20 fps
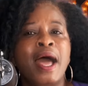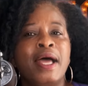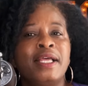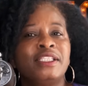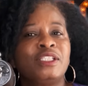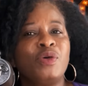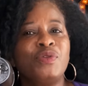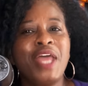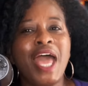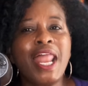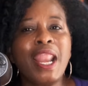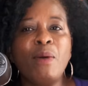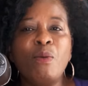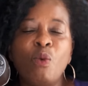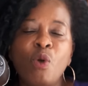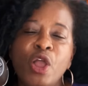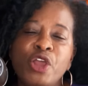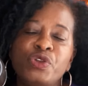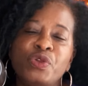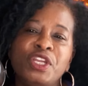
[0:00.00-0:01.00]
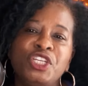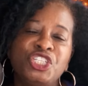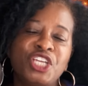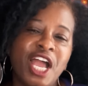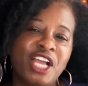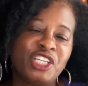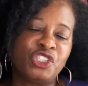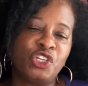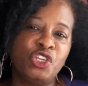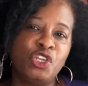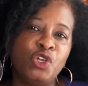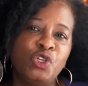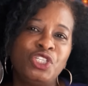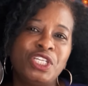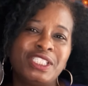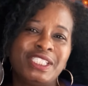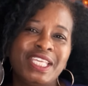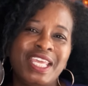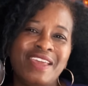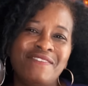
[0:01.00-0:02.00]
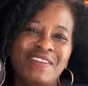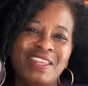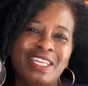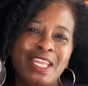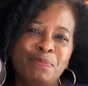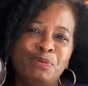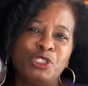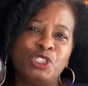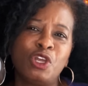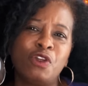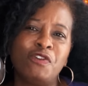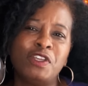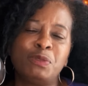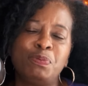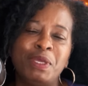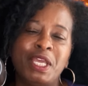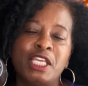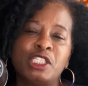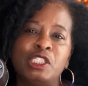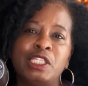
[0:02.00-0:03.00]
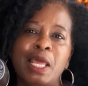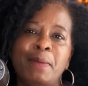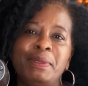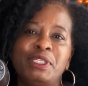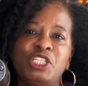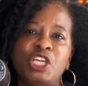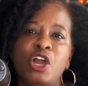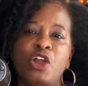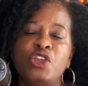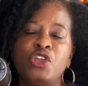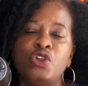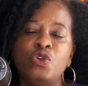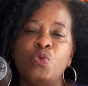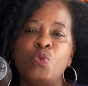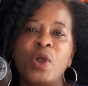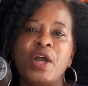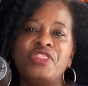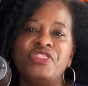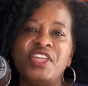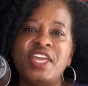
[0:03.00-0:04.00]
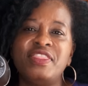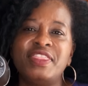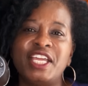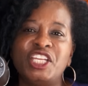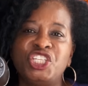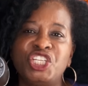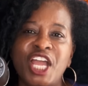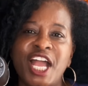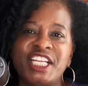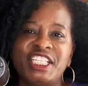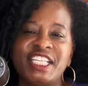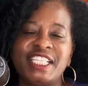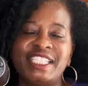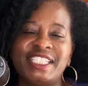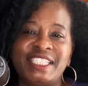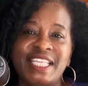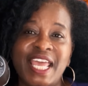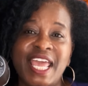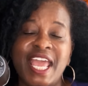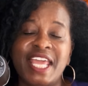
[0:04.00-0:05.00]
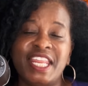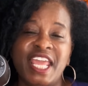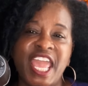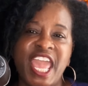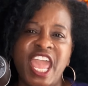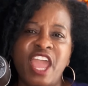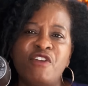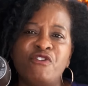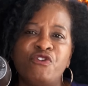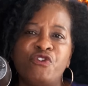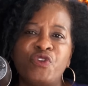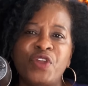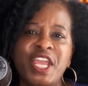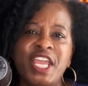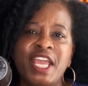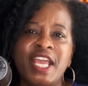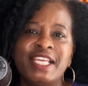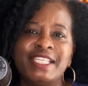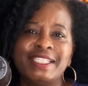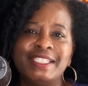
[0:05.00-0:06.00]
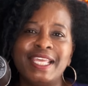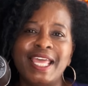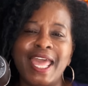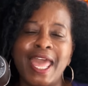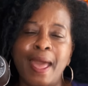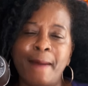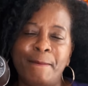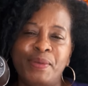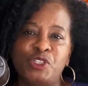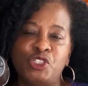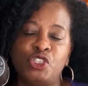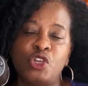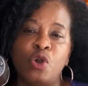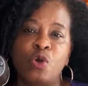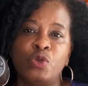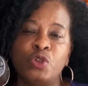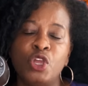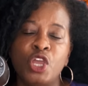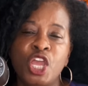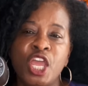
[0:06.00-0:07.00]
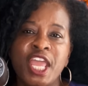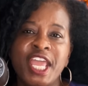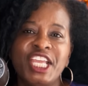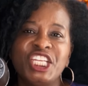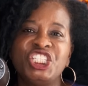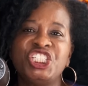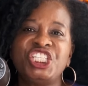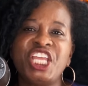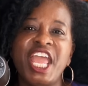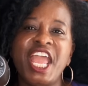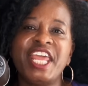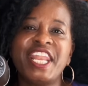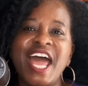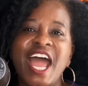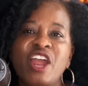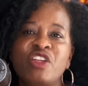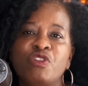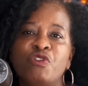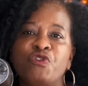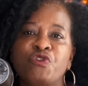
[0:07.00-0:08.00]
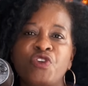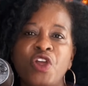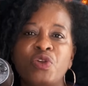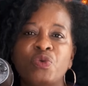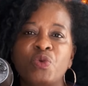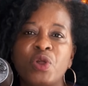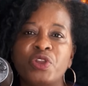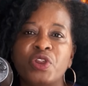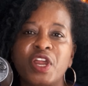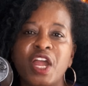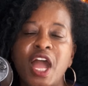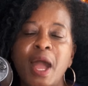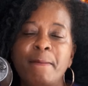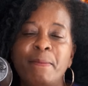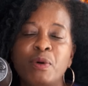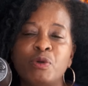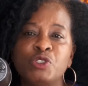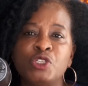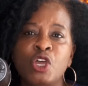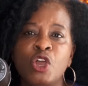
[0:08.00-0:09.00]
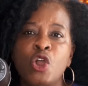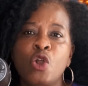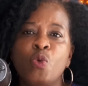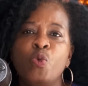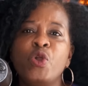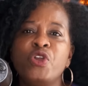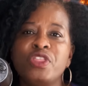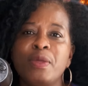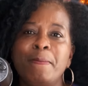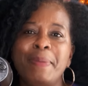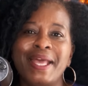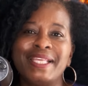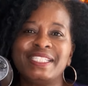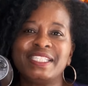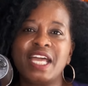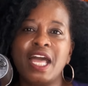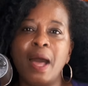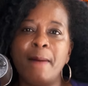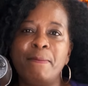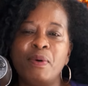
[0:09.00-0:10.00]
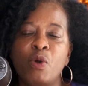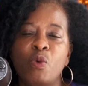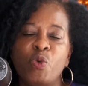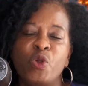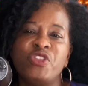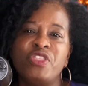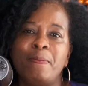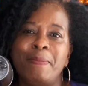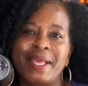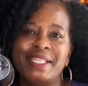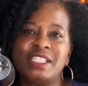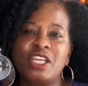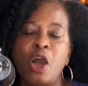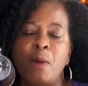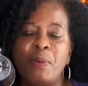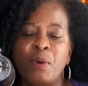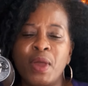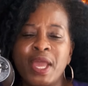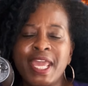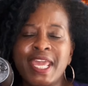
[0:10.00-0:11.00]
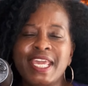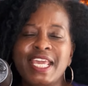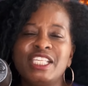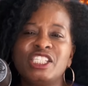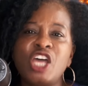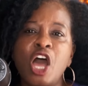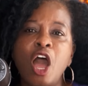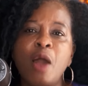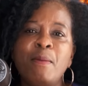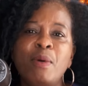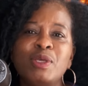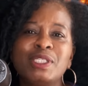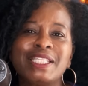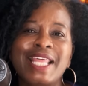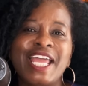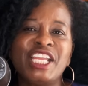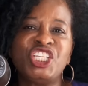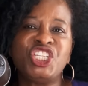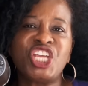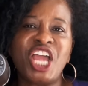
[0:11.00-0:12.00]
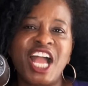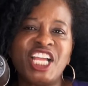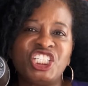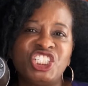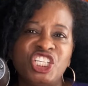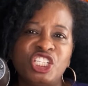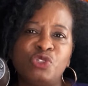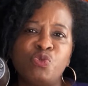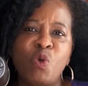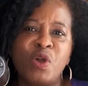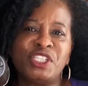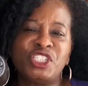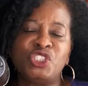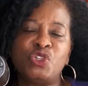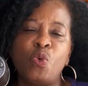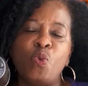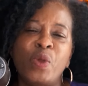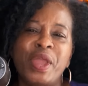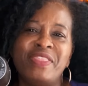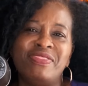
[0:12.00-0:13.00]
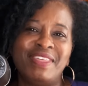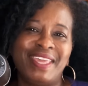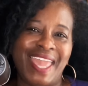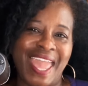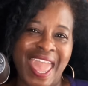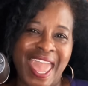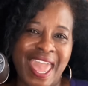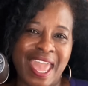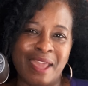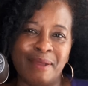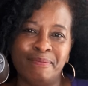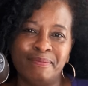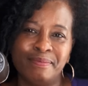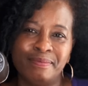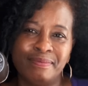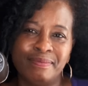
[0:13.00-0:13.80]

So now I'm wondering, Josh, are you just giving lip service? Because let me tell you, one thing that Josh has said every episode, Shay and I are the front runner couples. We're the best couple. We're the best couple. It's almost like Josh just wants to win the game.